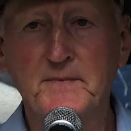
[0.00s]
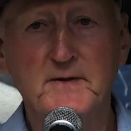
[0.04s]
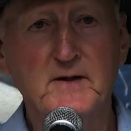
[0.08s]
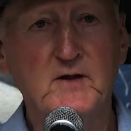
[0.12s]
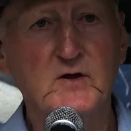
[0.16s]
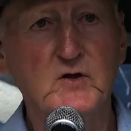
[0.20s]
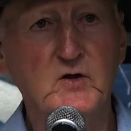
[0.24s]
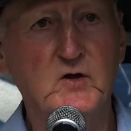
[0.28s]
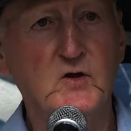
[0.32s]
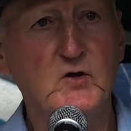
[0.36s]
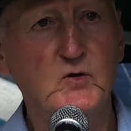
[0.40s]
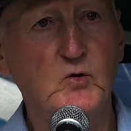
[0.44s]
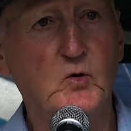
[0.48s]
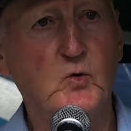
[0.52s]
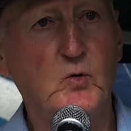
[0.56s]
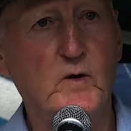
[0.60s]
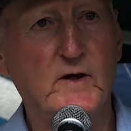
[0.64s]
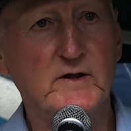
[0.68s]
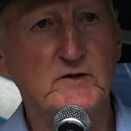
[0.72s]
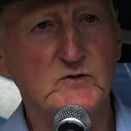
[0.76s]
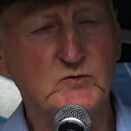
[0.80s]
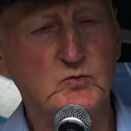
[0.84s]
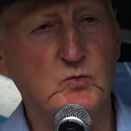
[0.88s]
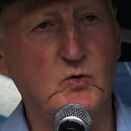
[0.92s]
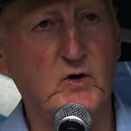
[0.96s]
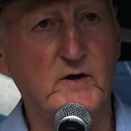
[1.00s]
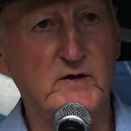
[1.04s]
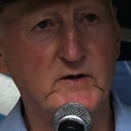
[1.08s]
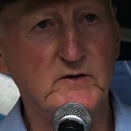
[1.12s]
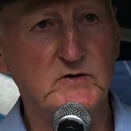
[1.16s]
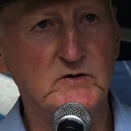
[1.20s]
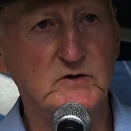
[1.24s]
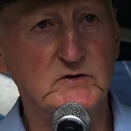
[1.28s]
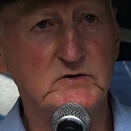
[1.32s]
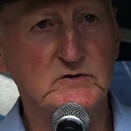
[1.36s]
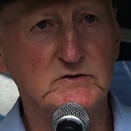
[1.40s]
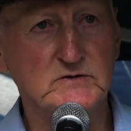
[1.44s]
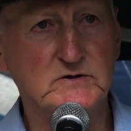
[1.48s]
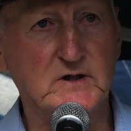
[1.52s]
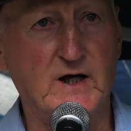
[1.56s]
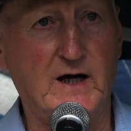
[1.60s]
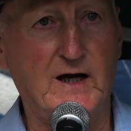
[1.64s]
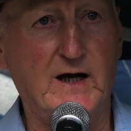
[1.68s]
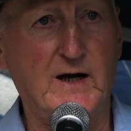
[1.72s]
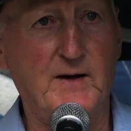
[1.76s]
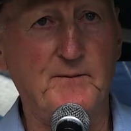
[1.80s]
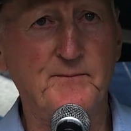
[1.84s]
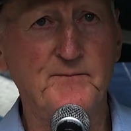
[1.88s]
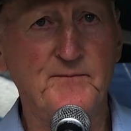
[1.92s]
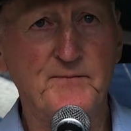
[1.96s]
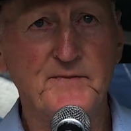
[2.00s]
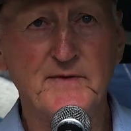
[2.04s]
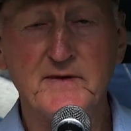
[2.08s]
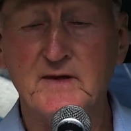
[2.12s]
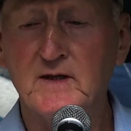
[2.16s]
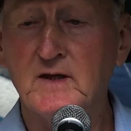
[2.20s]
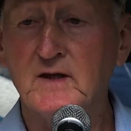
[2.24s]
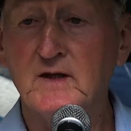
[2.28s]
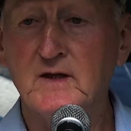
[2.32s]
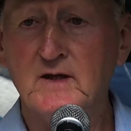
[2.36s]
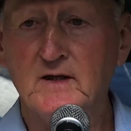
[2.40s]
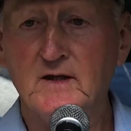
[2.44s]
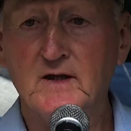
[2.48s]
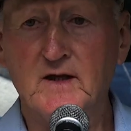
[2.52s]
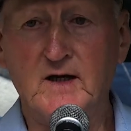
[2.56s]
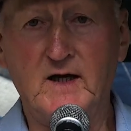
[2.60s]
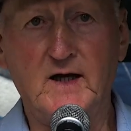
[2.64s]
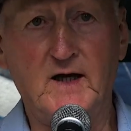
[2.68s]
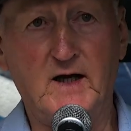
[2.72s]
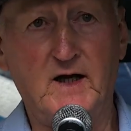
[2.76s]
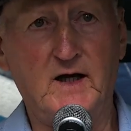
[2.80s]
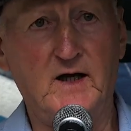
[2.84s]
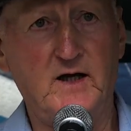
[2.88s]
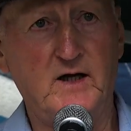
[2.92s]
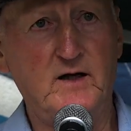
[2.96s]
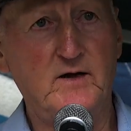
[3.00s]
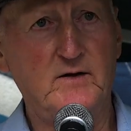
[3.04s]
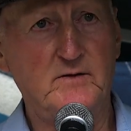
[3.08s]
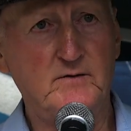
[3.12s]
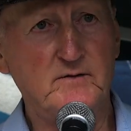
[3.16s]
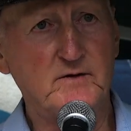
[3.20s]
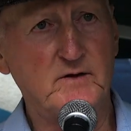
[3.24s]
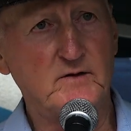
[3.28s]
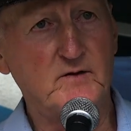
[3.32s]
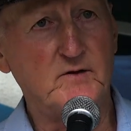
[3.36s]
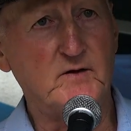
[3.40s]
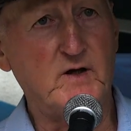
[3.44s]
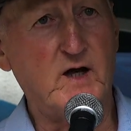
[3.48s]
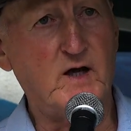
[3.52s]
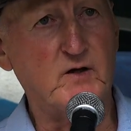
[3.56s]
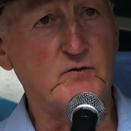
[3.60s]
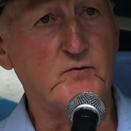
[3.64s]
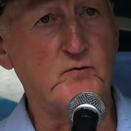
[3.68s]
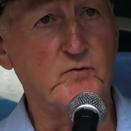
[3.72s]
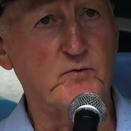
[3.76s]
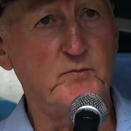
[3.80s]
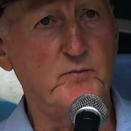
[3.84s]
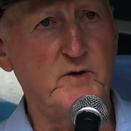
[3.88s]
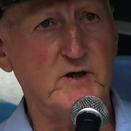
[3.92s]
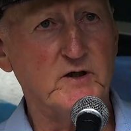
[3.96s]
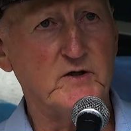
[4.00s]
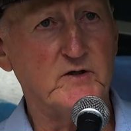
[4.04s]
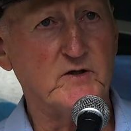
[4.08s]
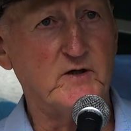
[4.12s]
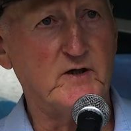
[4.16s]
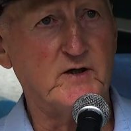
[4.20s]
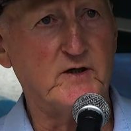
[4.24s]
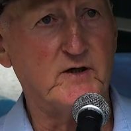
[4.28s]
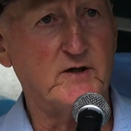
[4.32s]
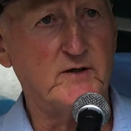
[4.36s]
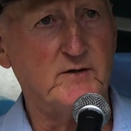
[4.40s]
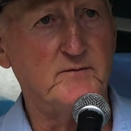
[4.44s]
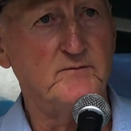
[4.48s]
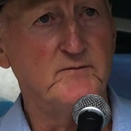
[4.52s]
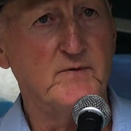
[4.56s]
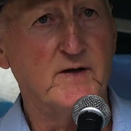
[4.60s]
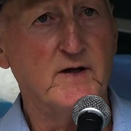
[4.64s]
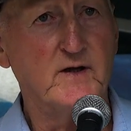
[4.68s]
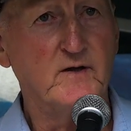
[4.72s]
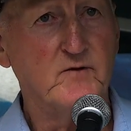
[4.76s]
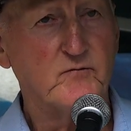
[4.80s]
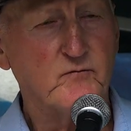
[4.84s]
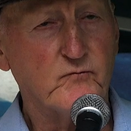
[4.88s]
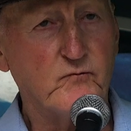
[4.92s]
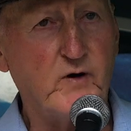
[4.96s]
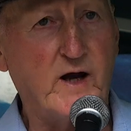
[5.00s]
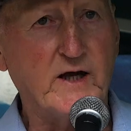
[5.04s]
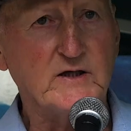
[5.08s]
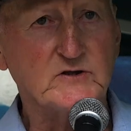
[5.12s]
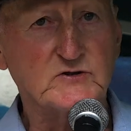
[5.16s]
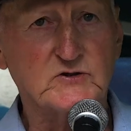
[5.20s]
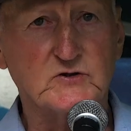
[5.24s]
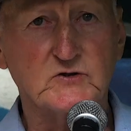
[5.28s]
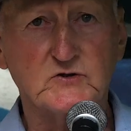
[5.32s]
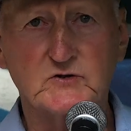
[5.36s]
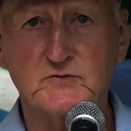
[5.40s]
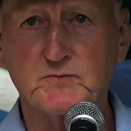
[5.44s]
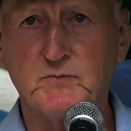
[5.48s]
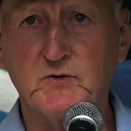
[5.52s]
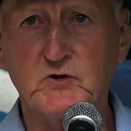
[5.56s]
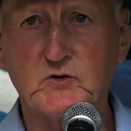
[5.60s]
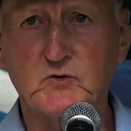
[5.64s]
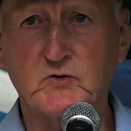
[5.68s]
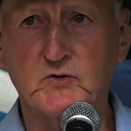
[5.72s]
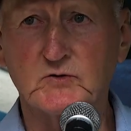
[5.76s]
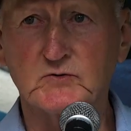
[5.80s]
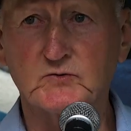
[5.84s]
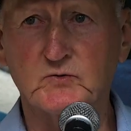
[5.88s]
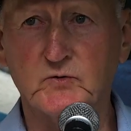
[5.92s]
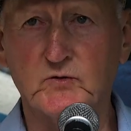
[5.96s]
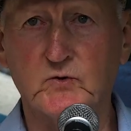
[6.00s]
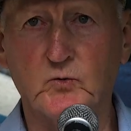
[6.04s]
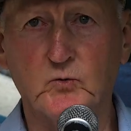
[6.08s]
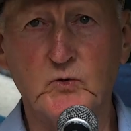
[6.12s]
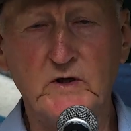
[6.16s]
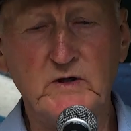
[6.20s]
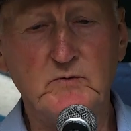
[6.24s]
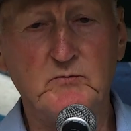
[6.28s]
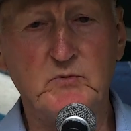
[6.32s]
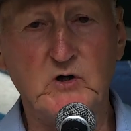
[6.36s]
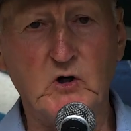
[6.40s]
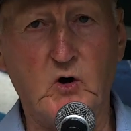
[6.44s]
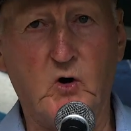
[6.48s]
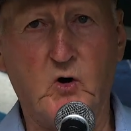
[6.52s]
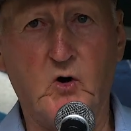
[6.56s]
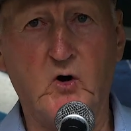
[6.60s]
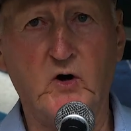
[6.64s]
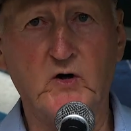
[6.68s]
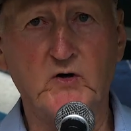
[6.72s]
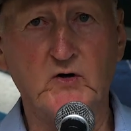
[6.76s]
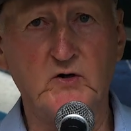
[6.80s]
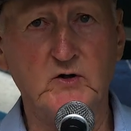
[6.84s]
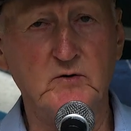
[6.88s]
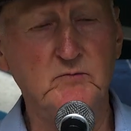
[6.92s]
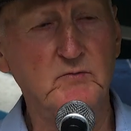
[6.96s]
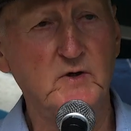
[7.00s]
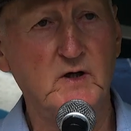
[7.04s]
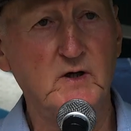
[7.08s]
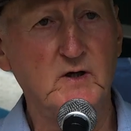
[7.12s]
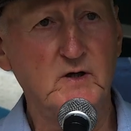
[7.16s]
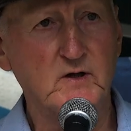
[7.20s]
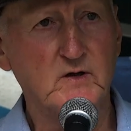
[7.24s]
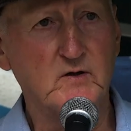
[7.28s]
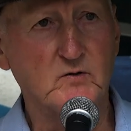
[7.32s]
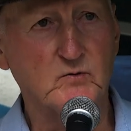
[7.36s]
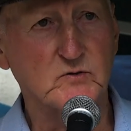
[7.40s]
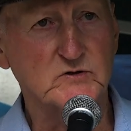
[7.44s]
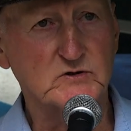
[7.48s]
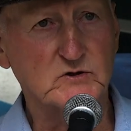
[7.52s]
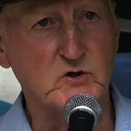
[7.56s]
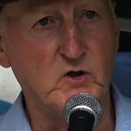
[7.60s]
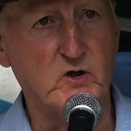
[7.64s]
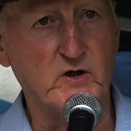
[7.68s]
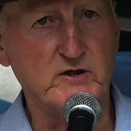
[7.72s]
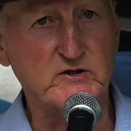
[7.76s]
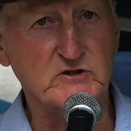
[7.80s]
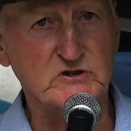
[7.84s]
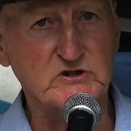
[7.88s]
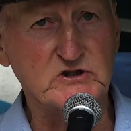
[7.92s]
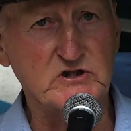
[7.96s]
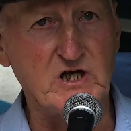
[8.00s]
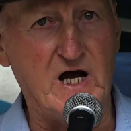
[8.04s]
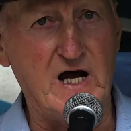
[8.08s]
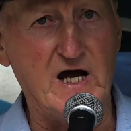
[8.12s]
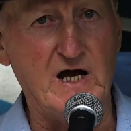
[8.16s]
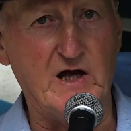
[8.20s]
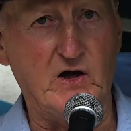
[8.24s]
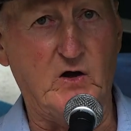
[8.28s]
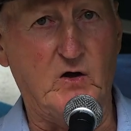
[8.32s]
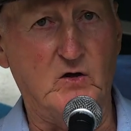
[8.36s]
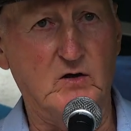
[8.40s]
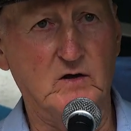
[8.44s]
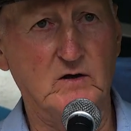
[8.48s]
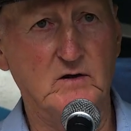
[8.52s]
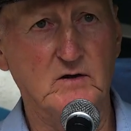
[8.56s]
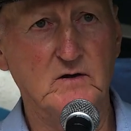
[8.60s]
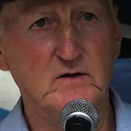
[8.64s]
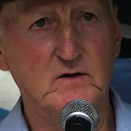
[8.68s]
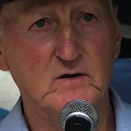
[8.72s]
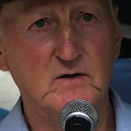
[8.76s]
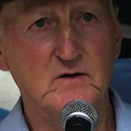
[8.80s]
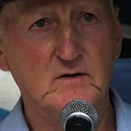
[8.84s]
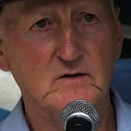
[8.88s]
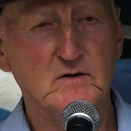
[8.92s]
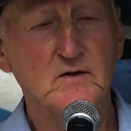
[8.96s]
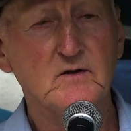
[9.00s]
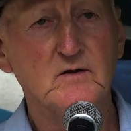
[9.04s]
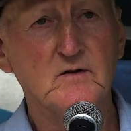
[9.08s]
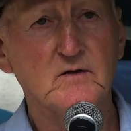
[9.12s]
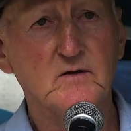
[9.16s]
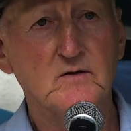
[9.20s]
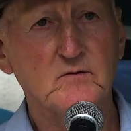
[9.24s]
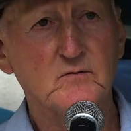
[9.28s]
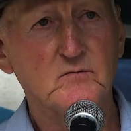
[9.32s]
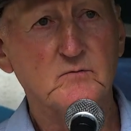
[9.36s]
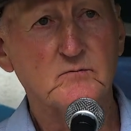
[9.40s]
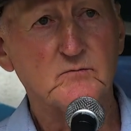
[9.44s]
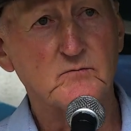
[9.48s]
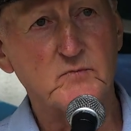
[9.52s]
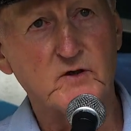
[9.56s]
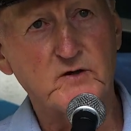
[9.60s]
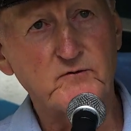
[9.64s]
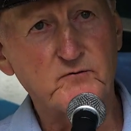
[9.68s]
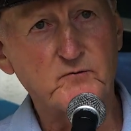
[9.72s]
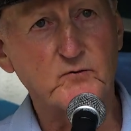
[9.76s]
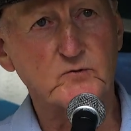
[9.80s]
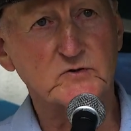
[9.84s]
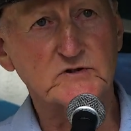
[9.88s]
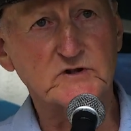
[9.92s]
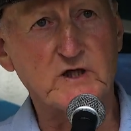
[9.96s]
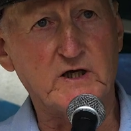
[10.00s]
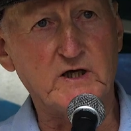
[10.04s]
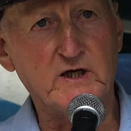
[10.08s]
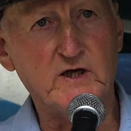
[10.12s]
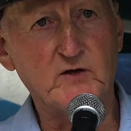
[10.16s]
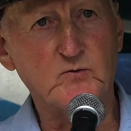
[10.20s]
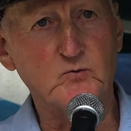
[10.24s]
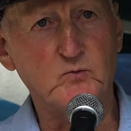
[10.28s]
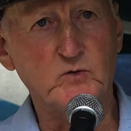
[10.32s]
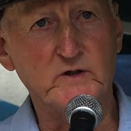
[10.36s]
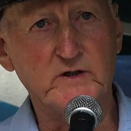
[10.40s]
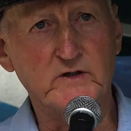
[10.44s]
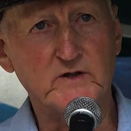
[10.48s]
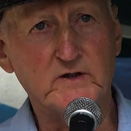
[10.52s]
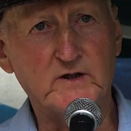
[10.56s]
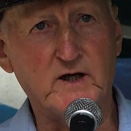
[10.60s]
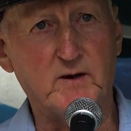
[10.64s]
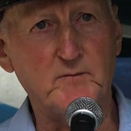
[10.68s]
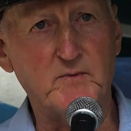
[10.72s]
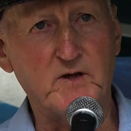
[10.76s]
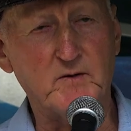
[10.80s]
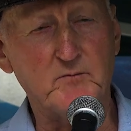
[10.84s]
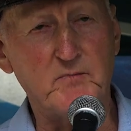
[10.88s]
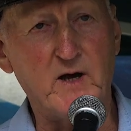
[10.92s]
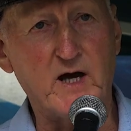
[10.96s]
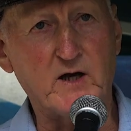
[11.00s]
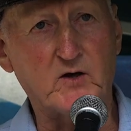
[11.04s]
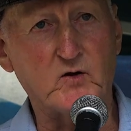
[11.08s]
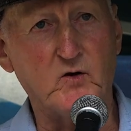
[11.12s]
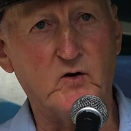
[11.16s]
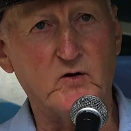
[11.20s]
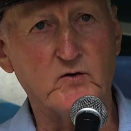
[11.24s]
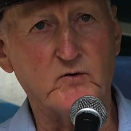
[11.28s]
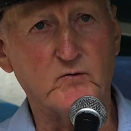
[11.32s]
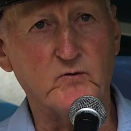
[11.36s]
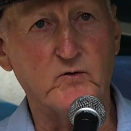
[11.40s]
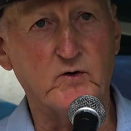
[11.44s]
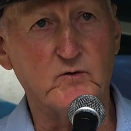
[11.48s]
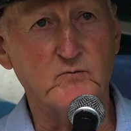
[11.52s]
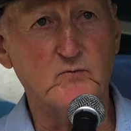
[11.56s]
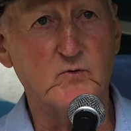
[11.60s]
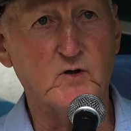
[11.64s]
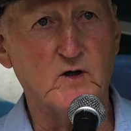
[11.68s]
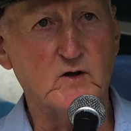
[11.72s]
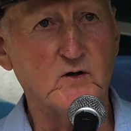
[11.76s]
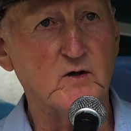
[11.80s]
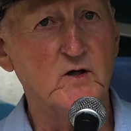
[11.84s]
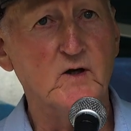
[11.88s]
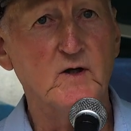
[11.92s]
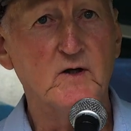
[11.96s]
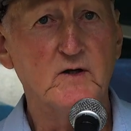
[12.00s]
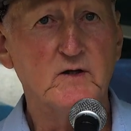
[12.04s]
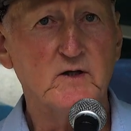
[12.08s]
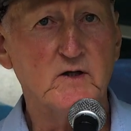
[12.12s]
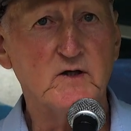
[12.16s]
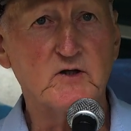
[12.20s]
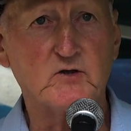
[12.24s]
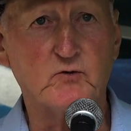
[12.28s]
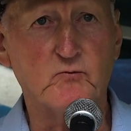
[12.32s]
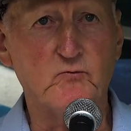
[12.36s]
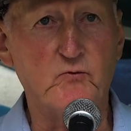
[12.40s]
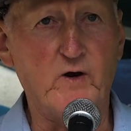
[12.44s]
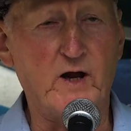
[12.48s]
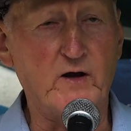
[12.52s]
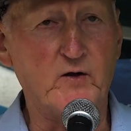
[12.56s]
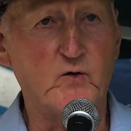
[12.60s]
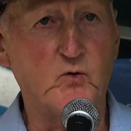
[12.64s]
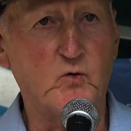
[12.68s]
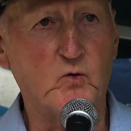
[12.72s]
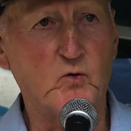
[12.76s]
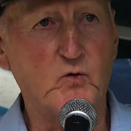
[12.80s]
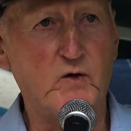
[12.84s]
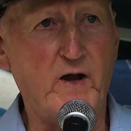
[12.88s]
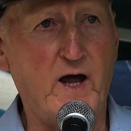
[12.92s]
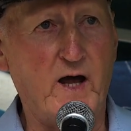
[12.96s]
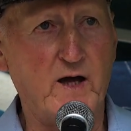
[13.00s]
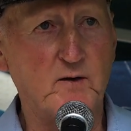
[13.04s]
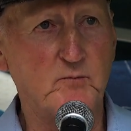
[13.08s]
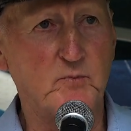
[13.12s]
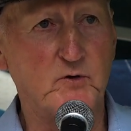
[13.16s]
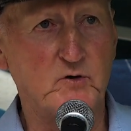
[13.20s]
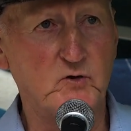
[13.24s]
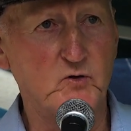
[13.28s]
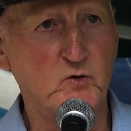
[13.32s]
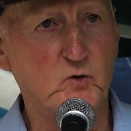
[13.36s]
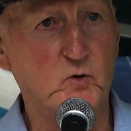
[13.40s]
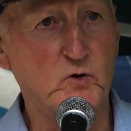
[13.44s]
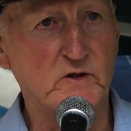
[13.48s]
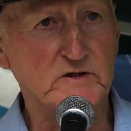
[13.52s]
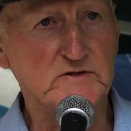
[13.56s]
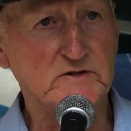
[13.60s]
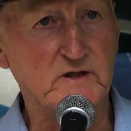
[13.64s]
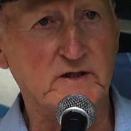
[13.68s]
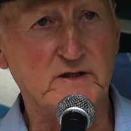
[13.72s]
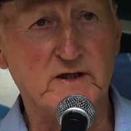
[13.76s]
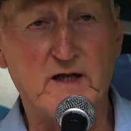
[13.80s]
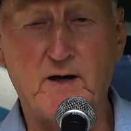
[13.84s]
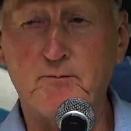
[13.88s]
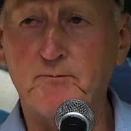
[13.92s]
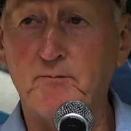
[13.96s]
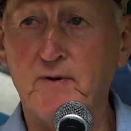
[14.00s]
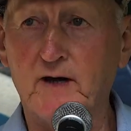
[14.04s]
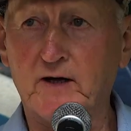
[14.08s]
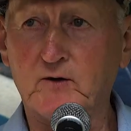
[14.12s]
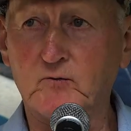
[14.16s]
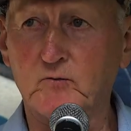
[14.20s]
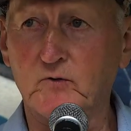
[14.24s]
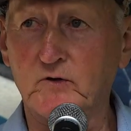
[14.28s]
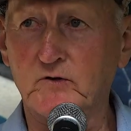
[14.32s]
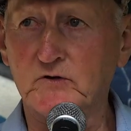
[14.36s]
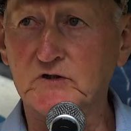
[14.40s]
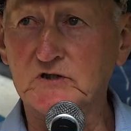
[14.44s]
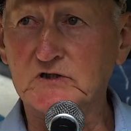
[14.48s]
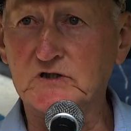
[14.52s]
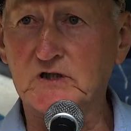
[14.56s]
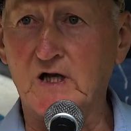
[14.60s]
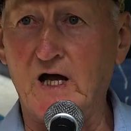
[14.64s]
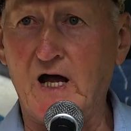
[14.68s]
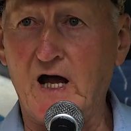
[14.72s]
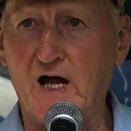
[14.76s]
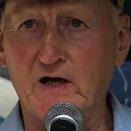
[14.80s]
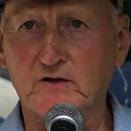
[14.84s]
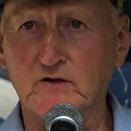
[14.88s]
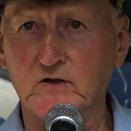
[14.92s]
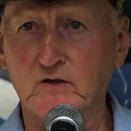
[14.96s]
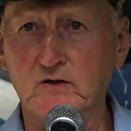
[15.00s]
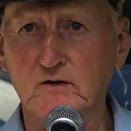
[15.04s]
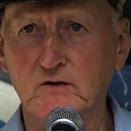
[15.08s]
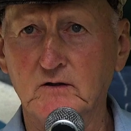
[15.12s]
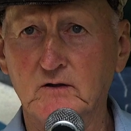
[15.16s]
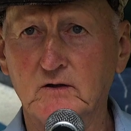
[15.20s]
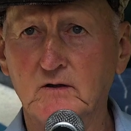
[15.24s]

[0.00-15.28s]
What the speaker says: he always won his 100-metre races because with the wind behind him, it was like a sail. But if it was a headwind coming back onto him, well, he could run all day, but he always end up back where he started.